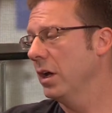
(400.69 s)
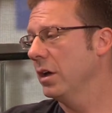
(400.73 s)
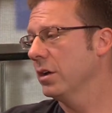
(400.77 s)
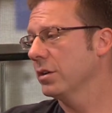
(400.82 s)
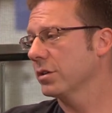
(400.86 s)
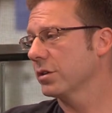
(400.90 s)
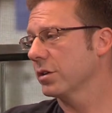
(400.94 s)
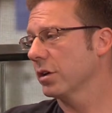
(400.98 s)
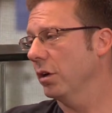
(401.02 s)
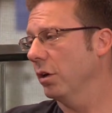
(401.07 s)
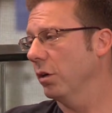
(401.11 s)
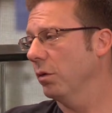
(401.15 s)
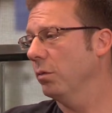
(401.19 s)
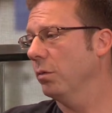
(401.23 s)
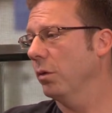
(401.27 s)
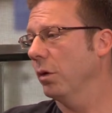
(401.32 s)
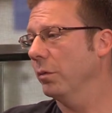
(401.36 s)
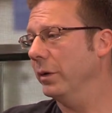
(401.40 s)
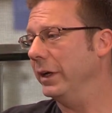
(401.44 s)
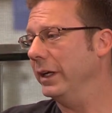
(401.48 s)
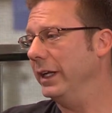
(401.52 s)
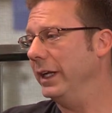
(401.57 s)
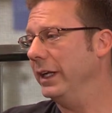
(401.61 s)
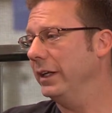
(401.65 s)
So what
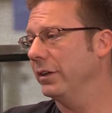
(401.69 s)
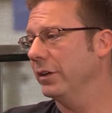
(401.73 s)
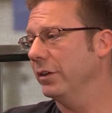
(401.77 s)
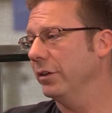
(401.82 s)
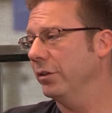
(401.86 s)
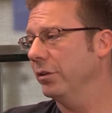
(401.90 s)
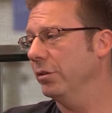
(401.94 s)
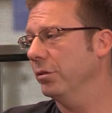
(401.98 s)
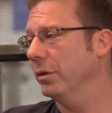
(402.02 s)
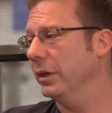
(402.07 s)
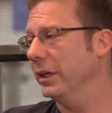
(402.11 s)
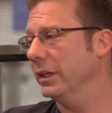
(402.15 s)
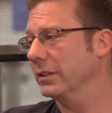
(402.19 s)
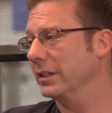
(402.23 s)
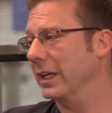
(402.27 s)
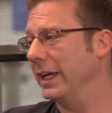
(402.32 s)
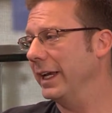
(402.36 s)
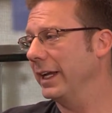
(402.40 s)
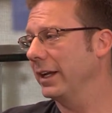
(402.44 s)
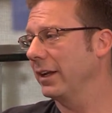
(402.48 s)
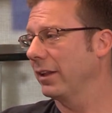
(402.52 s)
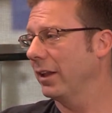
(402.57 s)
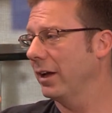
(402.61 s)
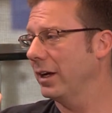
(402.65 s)
we need to do is
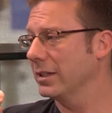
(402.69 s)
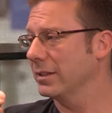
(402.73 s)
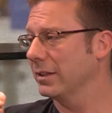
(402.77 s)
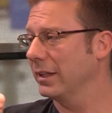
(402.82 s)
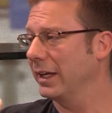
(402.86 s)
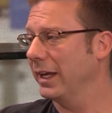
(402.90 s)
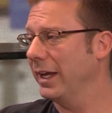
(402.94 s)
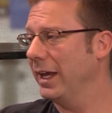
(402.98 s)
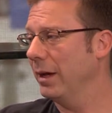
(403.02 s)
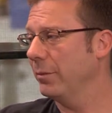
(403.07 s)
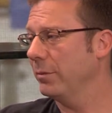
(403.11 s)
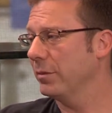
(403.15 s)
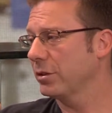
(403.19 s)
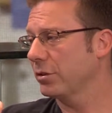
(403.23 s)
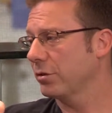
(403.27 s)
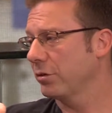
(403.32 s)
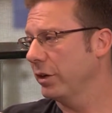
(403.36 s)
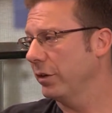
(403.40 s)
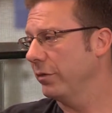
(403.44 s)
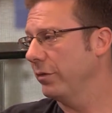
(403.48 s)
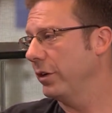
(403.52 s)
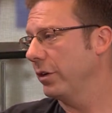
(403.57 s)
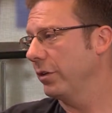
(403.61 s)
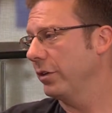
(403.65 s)
analyze the chemistry
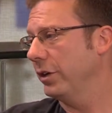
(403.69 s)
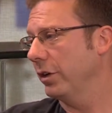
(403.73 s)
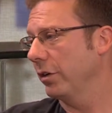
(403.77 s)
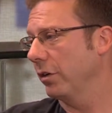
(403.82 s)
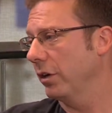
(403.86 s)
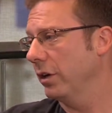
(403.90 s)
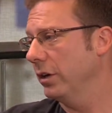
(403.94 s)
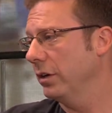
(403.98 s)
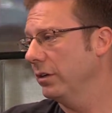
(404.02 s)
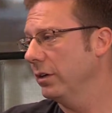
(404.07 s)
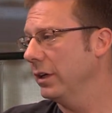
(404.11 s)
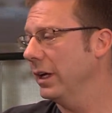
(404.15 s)
of their urine